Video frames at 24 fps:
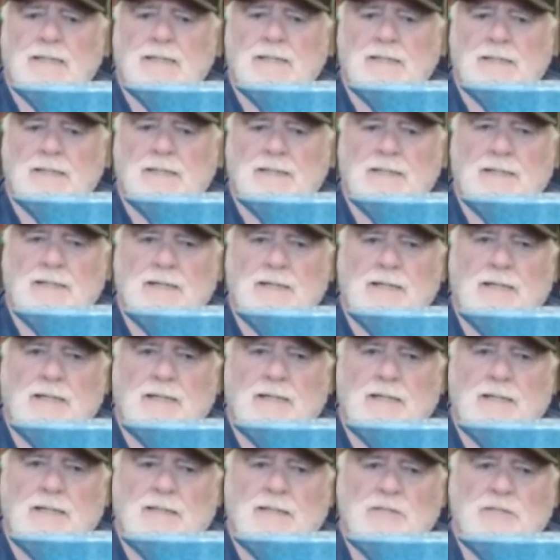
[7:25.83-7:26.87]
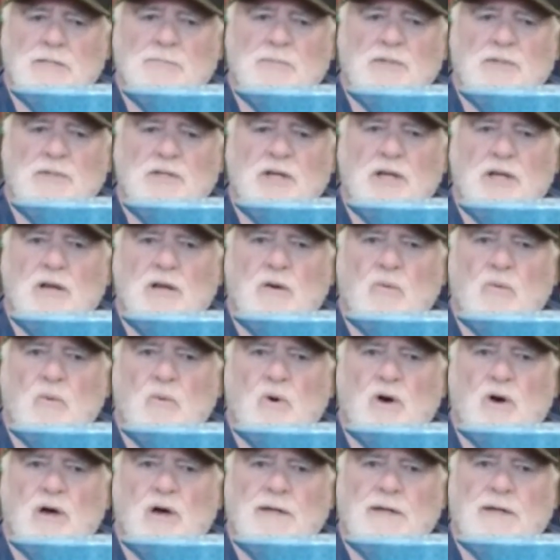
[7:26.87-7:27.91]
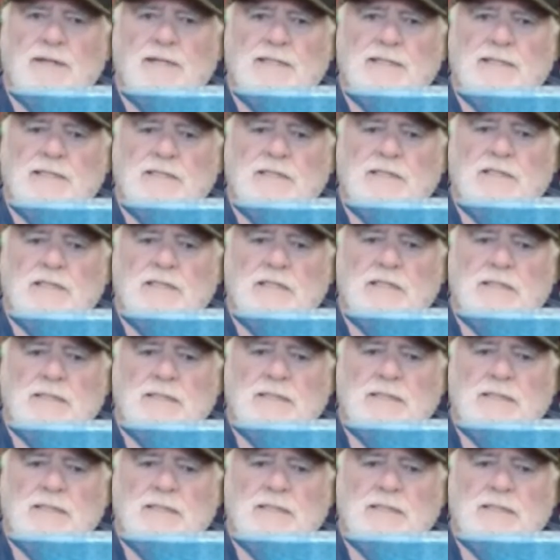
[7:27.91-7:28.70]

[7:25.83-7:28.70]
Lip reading: And this particular one is